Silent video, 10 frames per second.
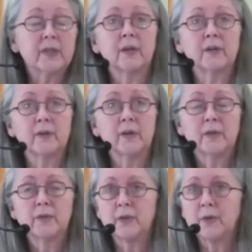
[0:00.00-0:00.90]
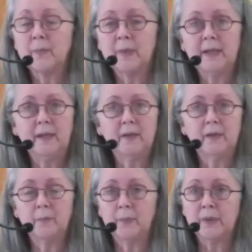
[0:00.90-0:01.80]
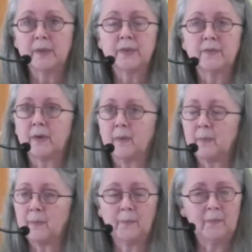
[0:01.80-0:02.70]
There are so many good books from